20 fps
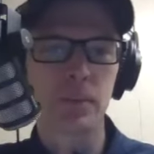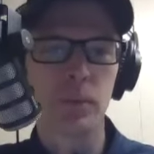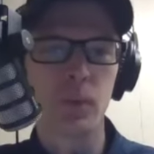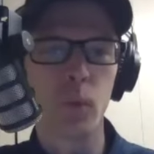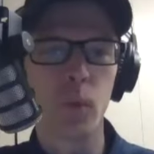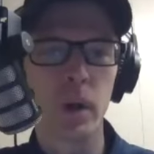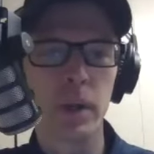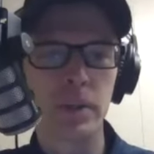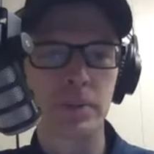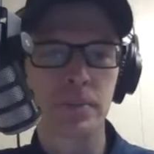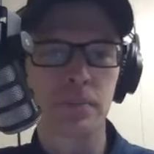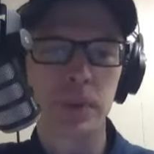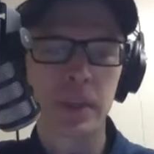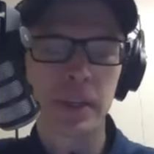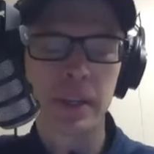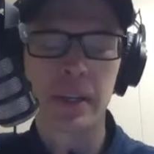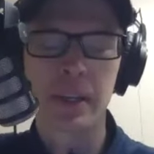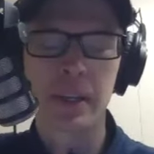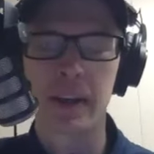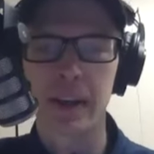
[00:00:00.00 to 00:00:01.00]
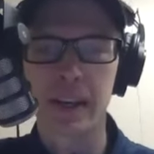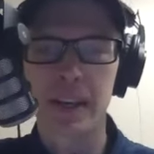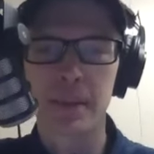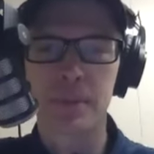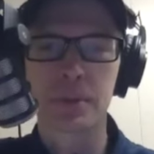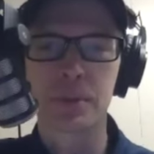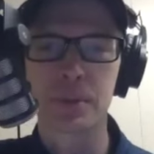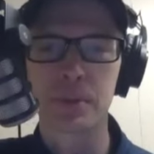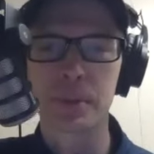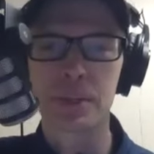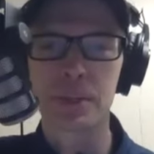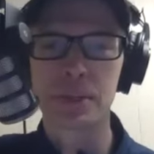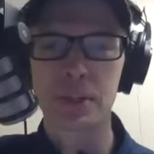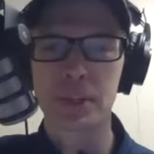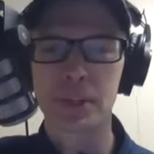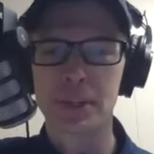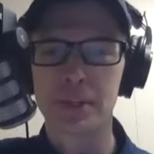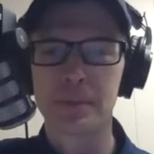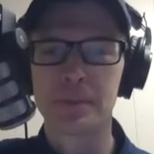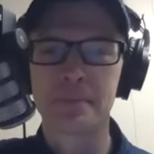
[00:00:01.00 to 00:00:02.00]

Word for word: once we are able to return